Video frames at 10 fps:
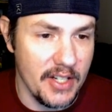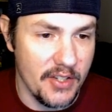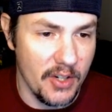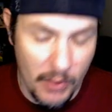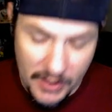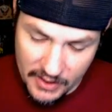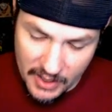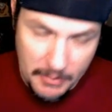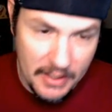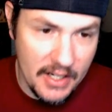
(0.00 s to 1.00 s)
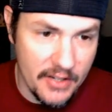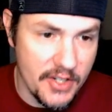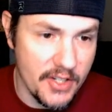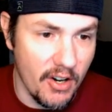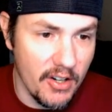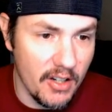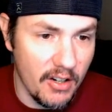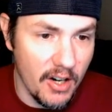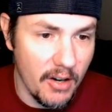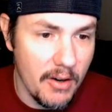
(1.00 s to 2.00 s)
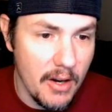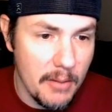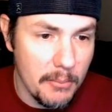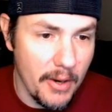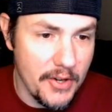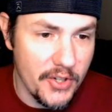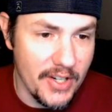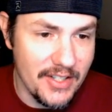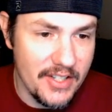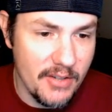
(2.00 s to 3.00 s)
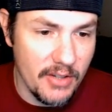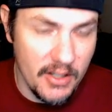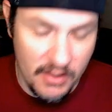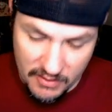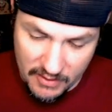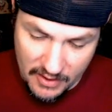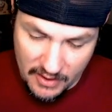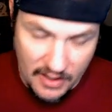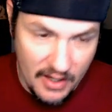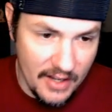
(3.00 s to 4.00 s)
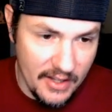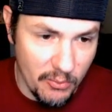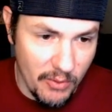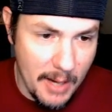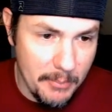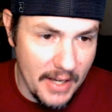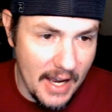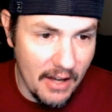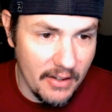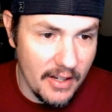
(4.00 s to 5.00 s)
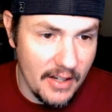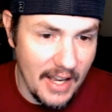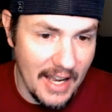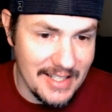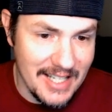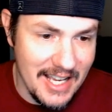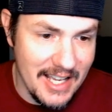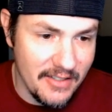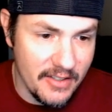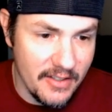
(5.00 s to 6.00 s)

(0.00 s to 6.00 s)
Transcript: So we can come in here, start our pressure at 0, and then ramp it out at 10,